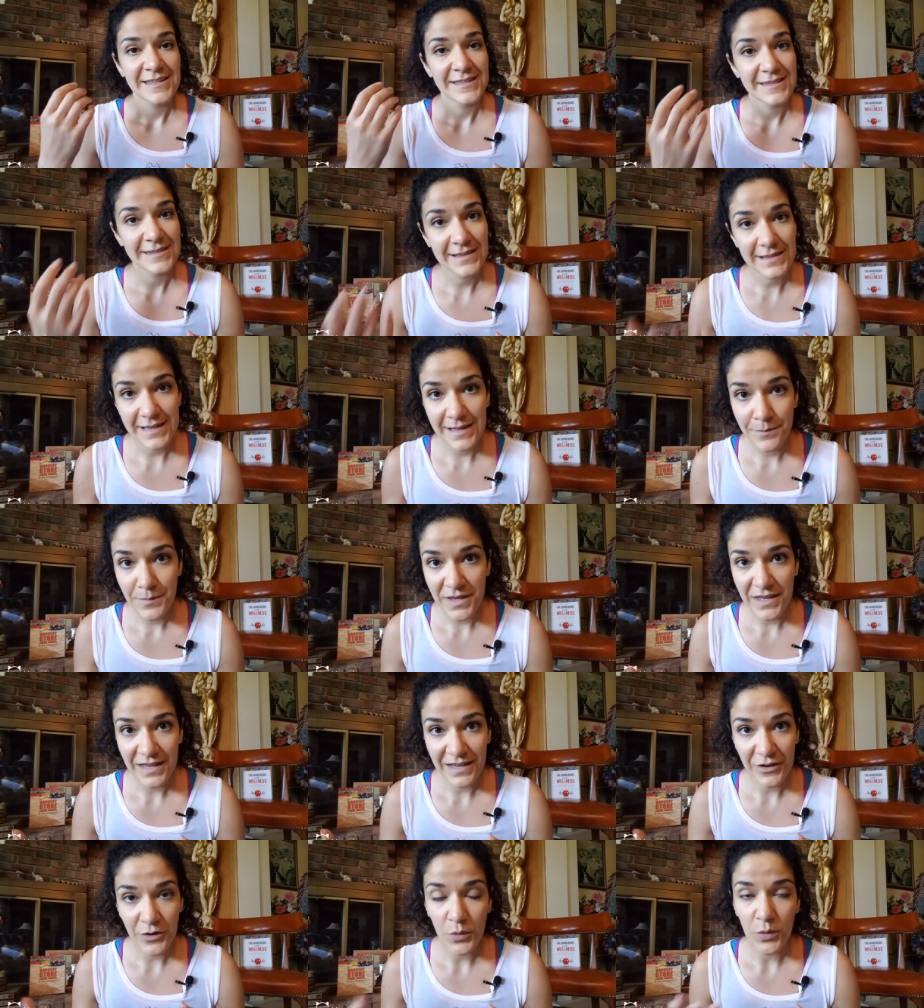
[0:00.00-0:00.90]

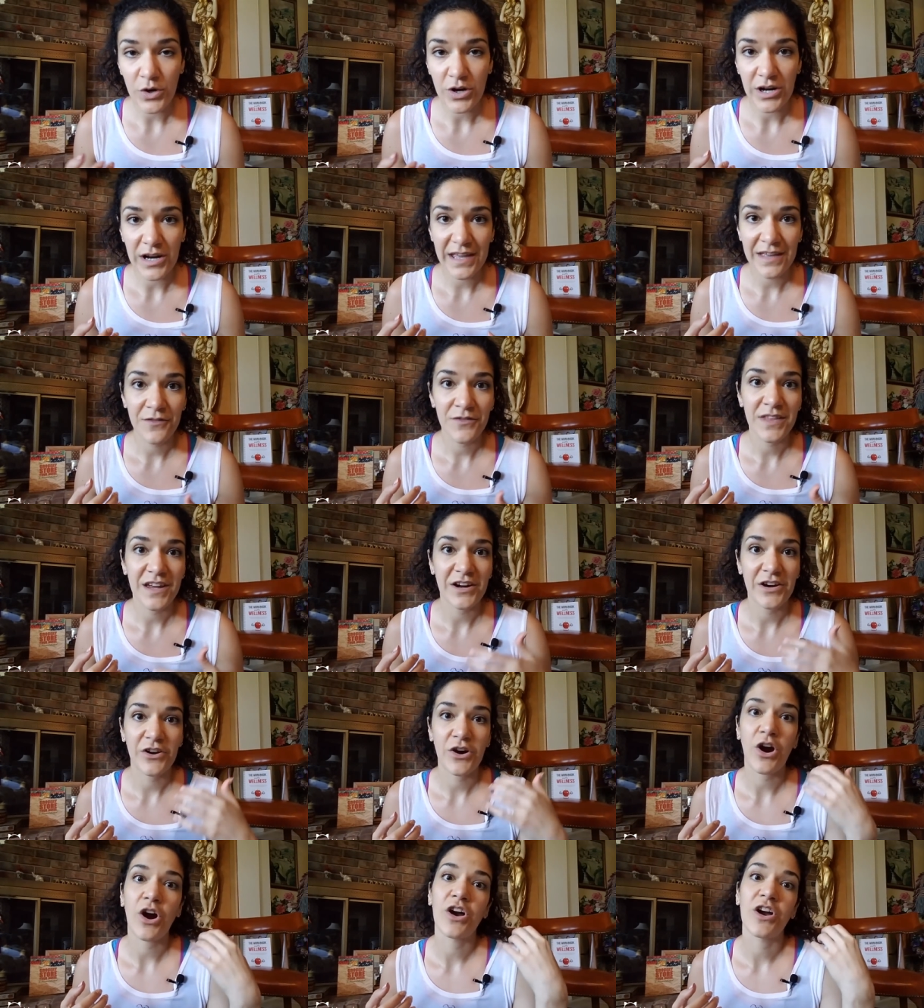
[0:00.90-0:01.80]
sleeping or if
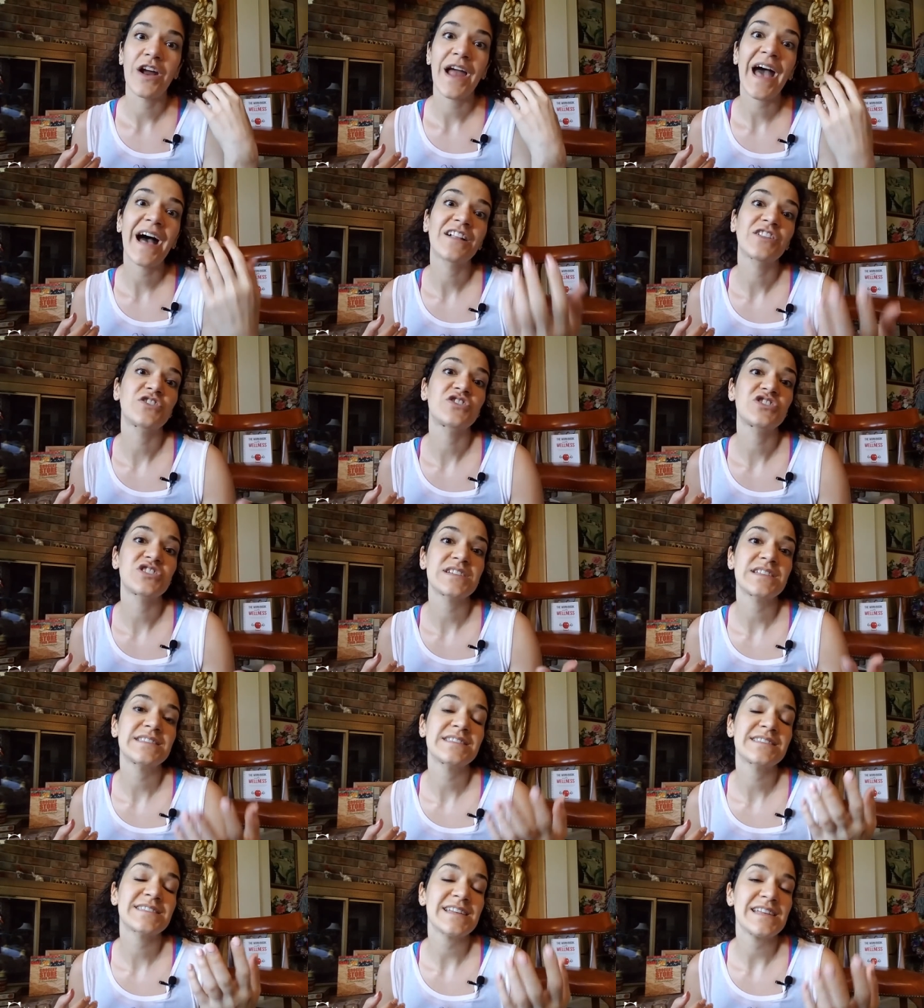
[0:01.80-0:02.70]
there are
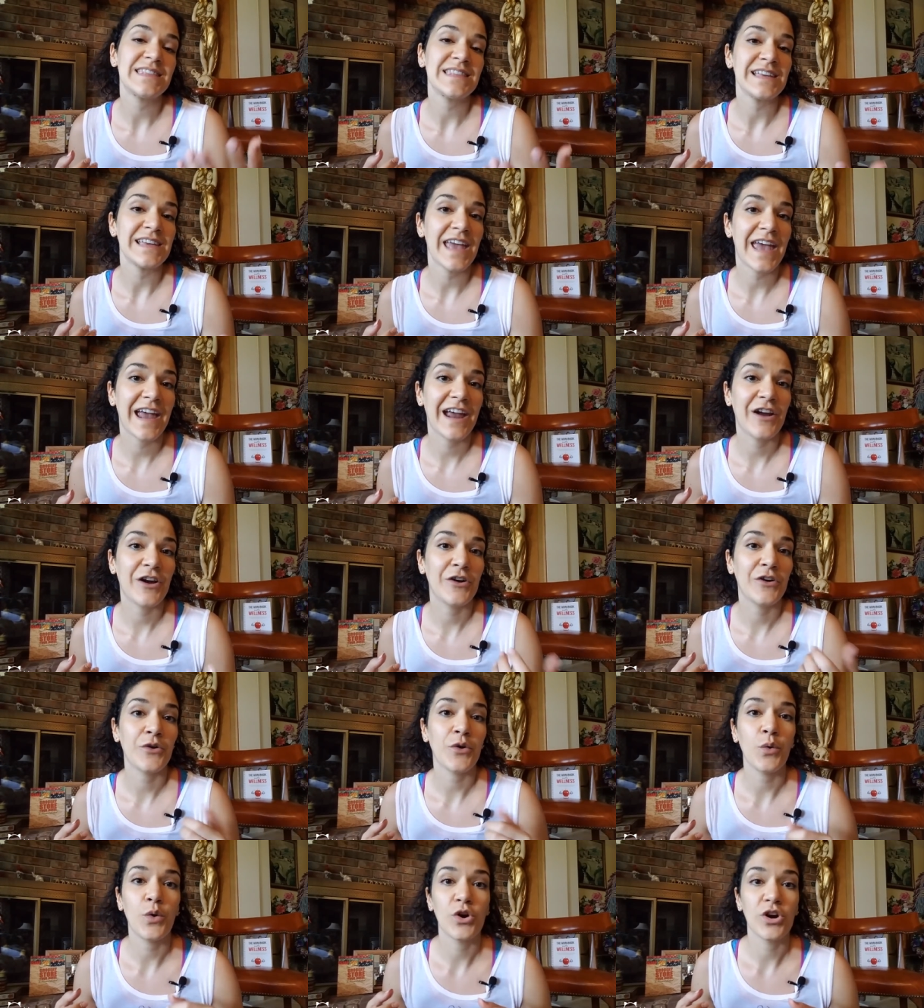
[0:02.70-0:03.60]
allergens in the air
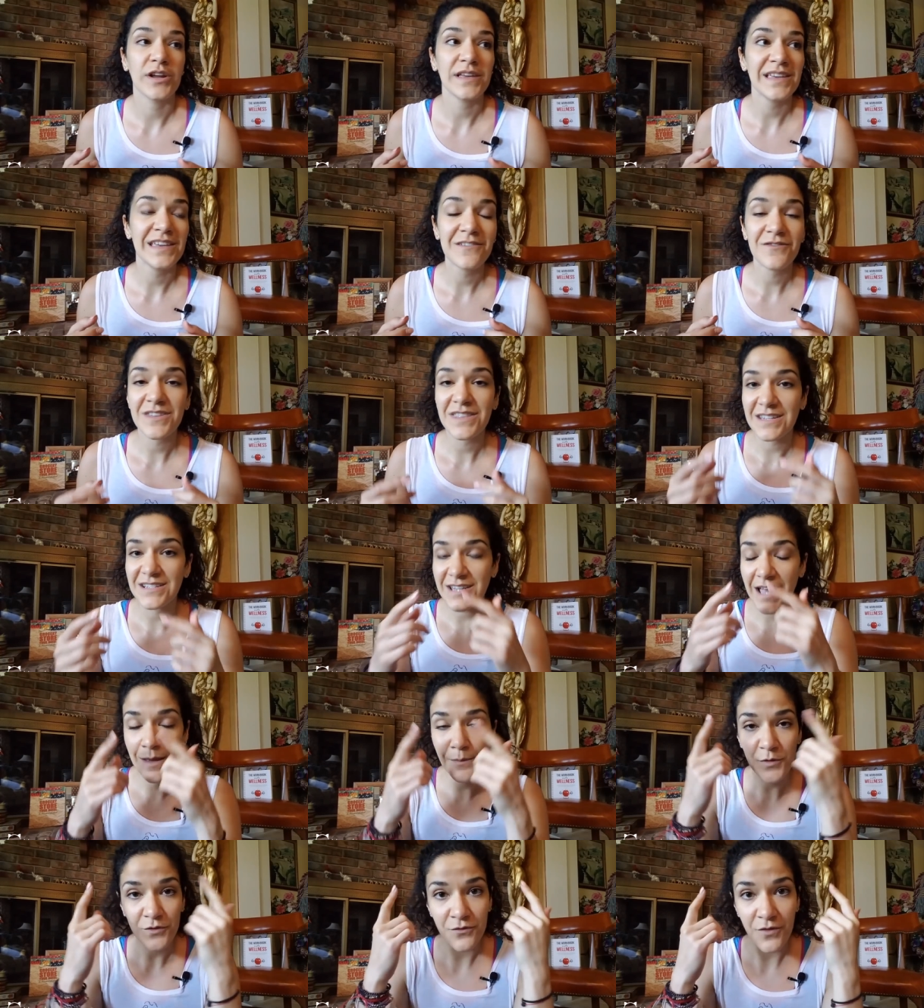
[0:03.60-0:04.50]
or even the
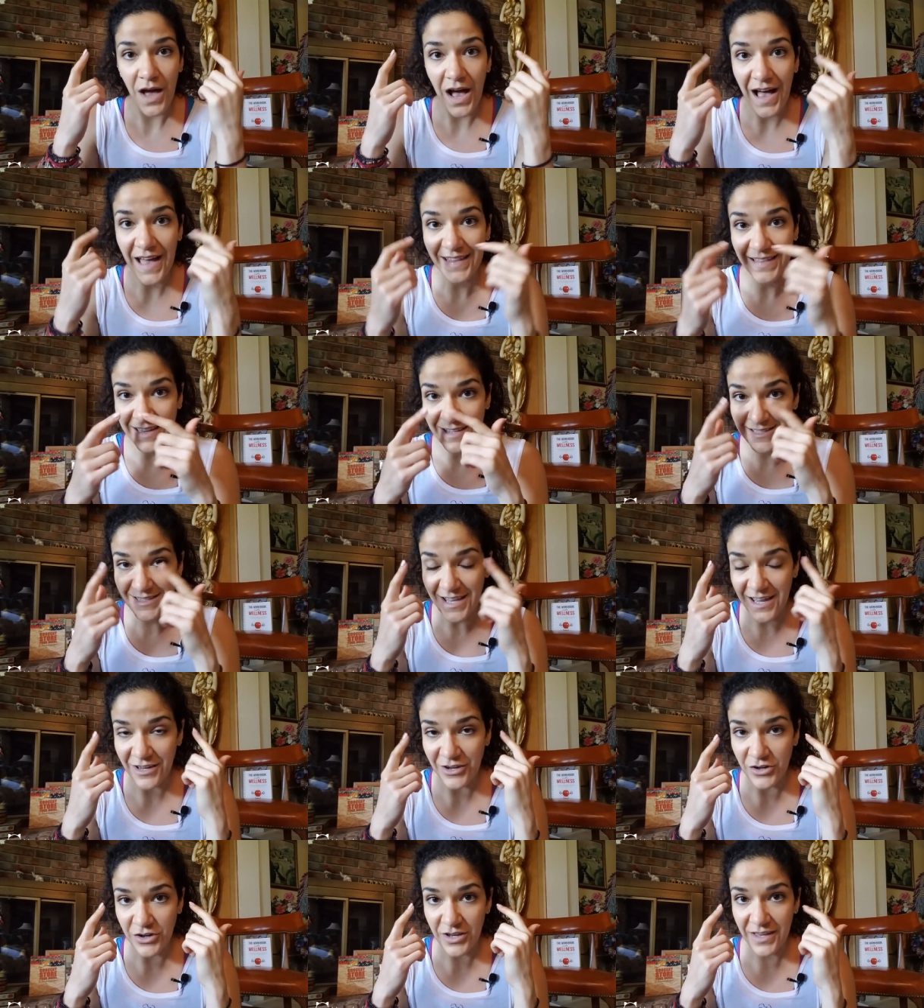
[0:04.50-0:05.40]
type of eyelids
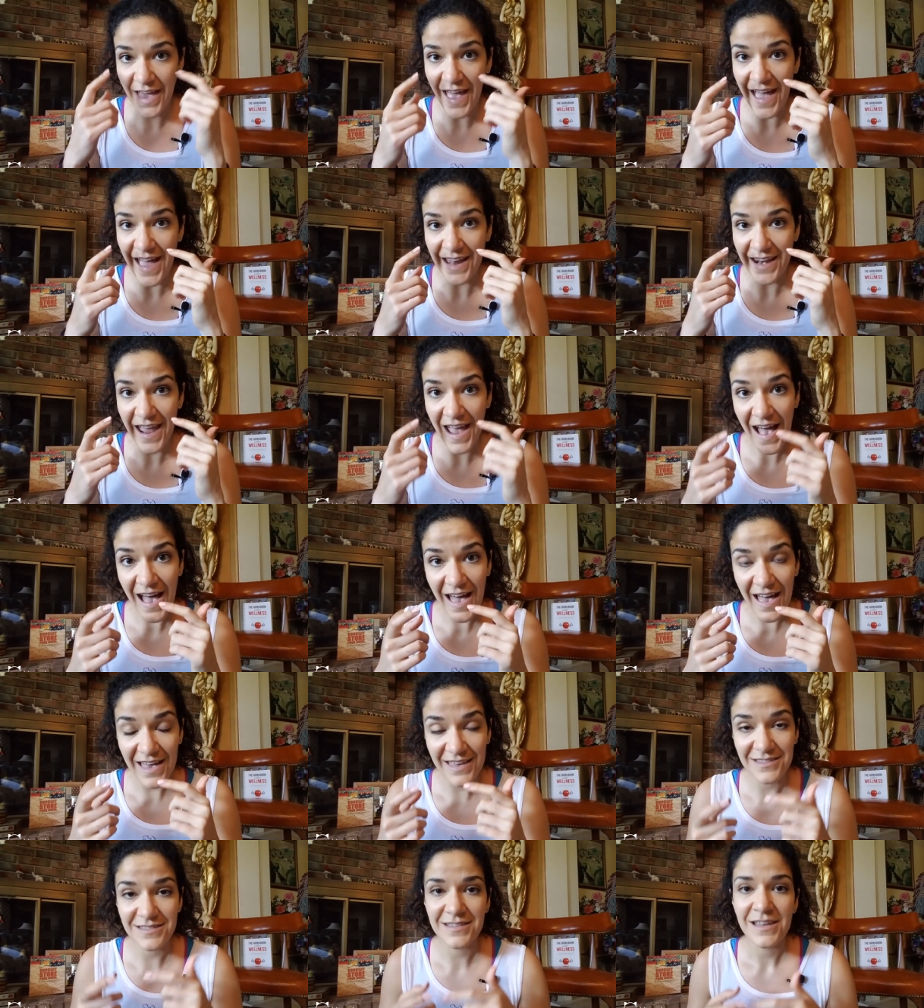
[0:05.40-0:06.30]
that your cat
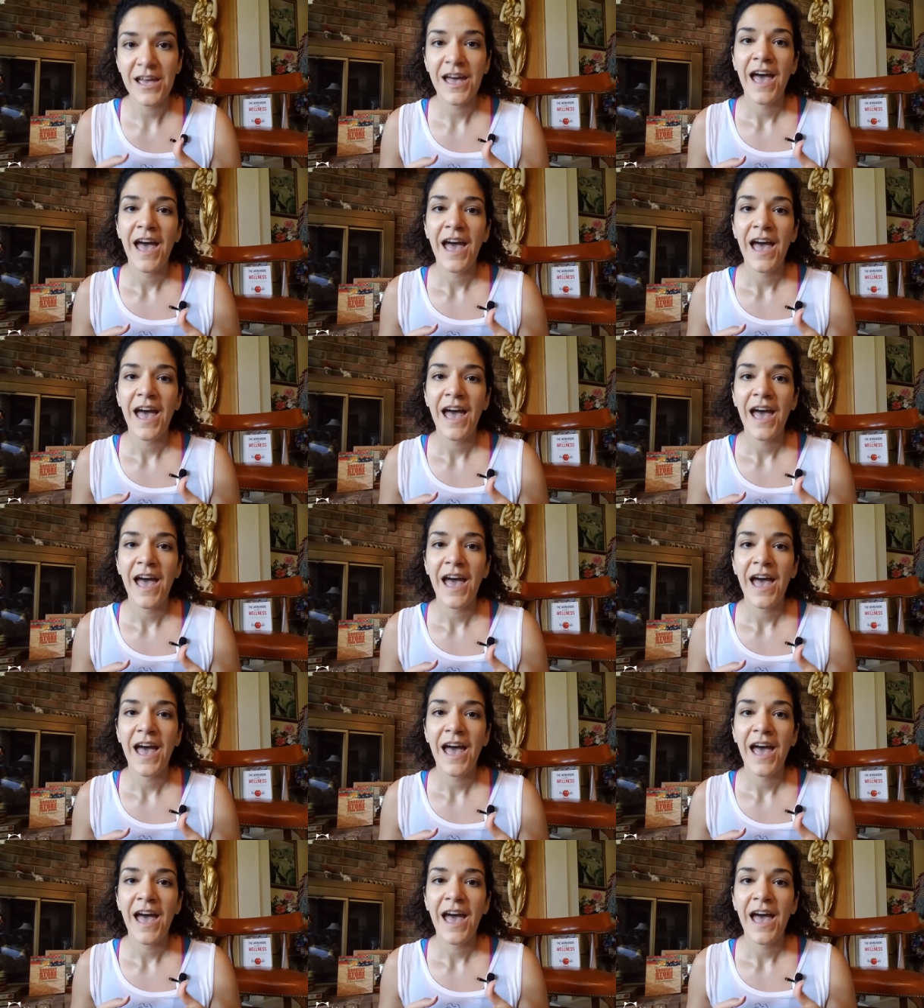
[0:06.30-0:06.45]
has,